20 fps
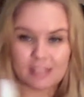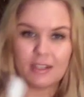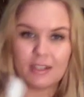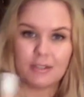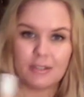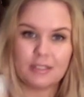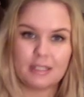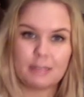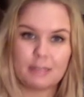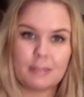I
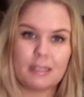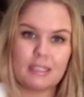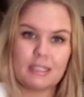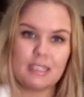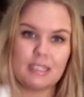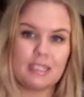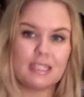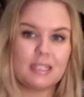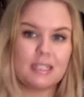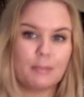was
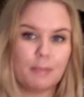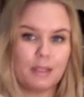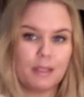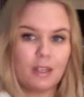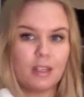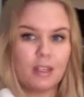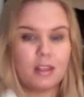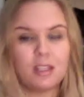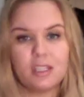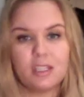expecting it to be
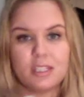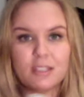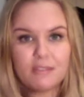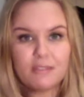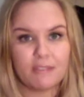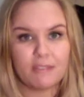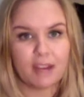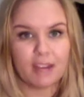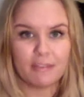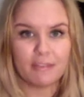like
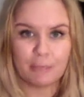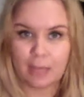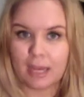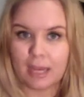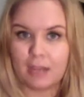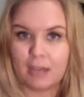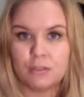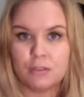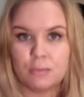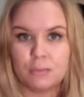£35,